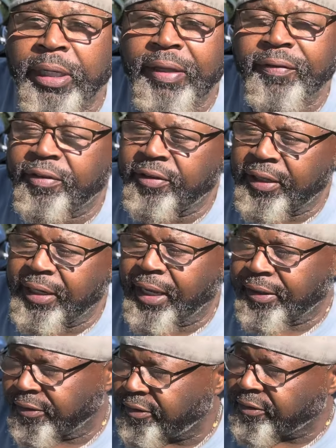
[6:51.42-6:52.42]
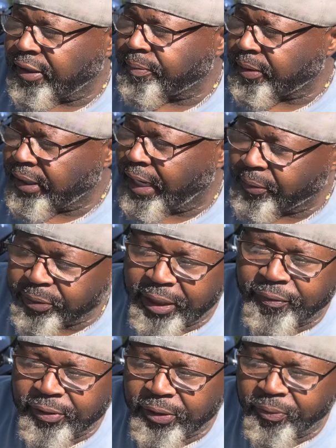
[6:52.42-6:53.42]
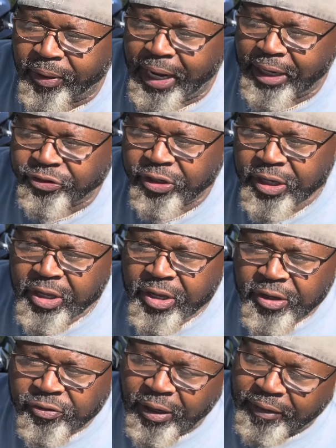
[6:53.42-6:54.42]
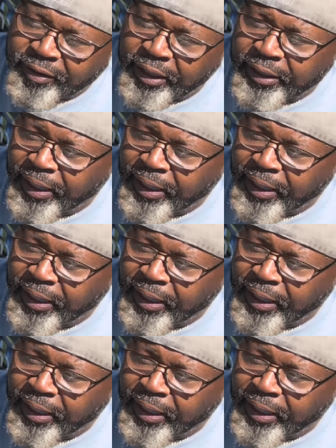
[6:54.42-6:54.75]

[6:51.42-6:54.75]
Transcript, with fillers: to leave it sitting out. This is something that I would definitely garage. So I'll take it and